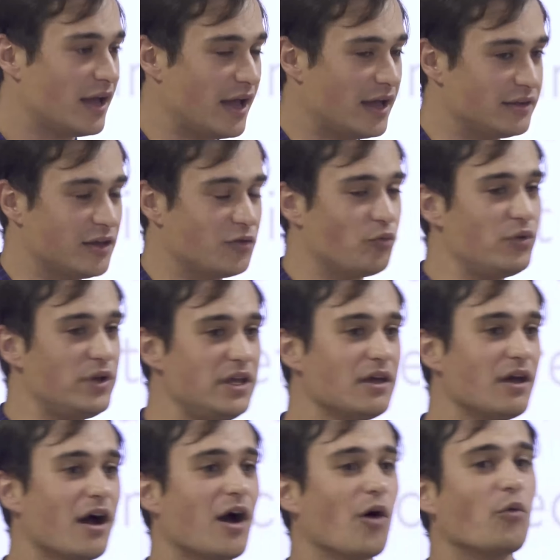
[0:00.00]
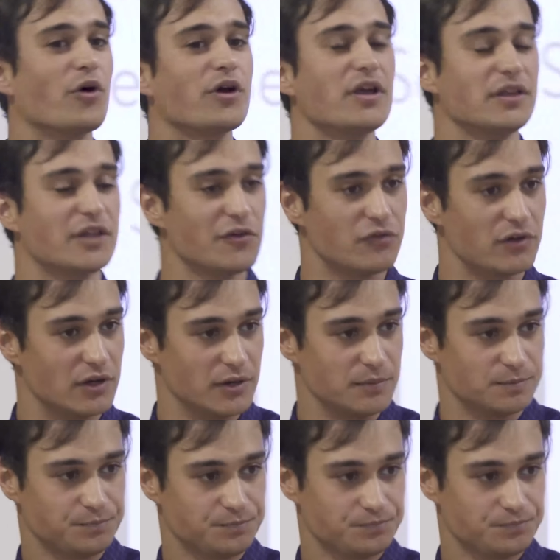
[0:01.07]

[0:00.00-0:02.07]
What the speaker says: and that we are working differently.